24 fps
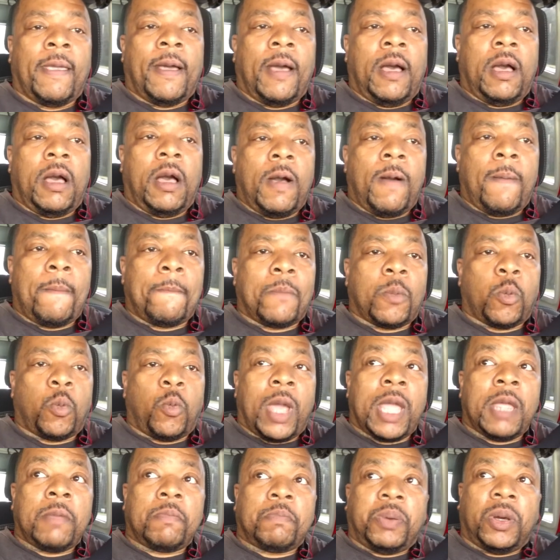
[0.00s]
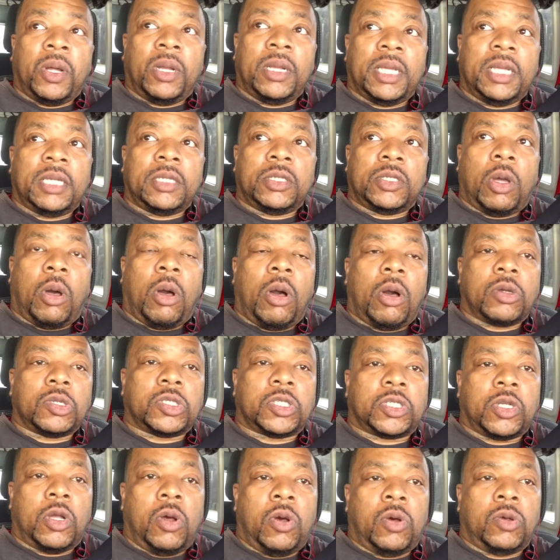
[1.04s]
um, weight pulling dog
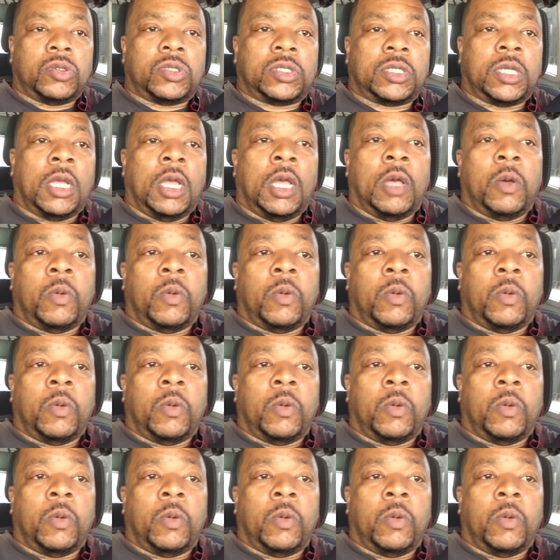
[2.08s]
shows.